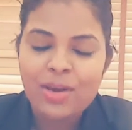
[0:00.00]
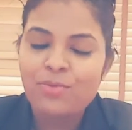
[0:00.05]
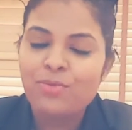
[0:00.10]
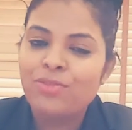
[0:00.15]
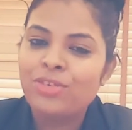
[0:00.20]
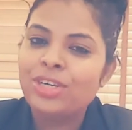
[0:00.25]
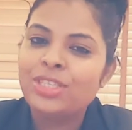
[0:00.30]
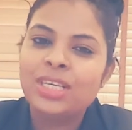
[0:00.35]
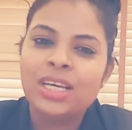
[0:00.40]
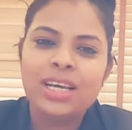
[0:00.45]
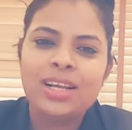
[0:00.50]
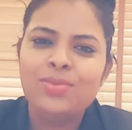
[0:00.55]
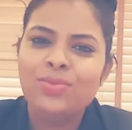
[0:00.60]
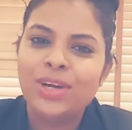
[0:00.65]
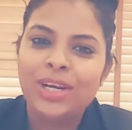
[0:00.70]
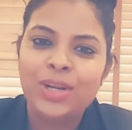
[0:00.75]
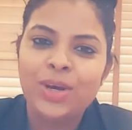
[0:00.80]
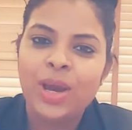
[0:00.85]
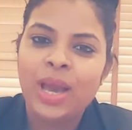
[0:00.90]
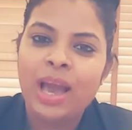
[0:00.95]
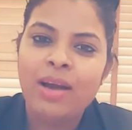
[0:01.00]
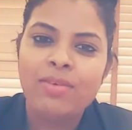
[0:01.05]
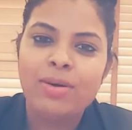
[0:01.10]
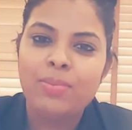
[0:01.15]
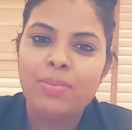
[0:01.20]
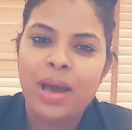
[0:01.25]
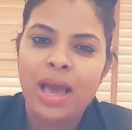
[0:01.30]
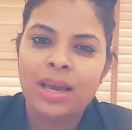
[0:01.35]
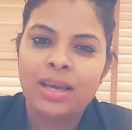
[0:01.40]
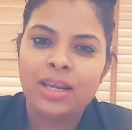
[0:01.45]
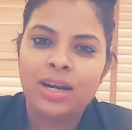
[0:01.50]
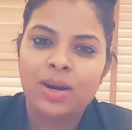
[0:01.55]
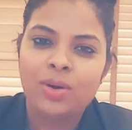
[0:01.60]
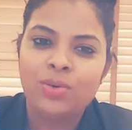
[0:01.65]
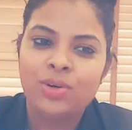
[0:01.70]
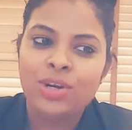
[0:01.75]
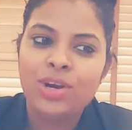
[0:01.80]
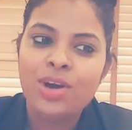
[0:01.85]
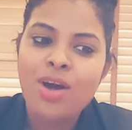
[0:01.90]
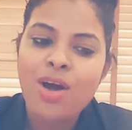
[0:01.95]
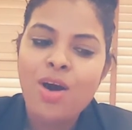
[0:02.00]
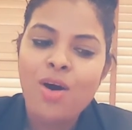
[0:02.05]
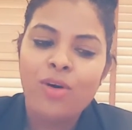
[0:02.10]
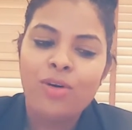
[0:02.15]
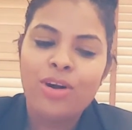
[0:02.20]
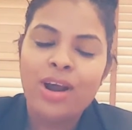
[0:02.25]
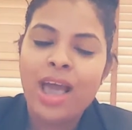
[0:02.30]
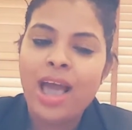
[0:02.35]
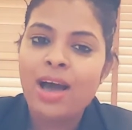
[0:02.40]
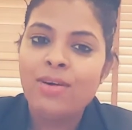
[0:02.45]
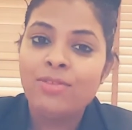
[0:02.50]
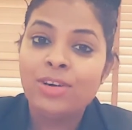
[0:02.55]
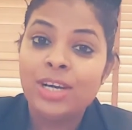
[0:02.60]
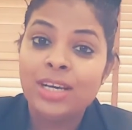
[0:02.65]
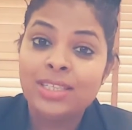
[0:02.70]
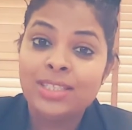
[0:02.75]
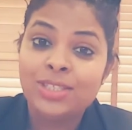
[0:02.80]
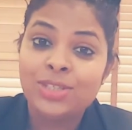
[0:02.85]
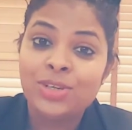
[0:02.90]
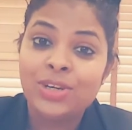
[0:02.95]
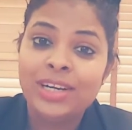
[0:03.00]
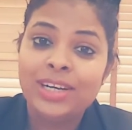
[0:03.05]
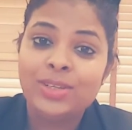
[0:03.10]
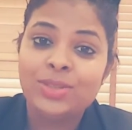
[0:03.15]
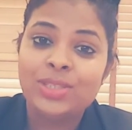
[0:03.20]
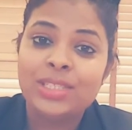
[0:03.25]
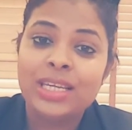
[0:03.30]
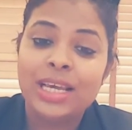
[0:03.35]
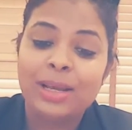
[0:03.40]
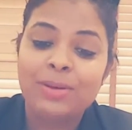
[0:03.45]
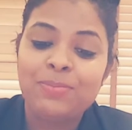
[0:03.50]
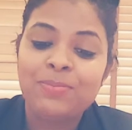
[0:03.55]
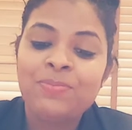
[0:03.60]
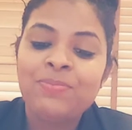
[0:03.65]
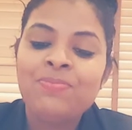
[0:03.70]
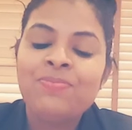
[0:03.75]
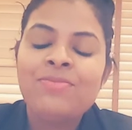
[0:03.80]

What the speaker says: every single video I have a background or I have a history to say.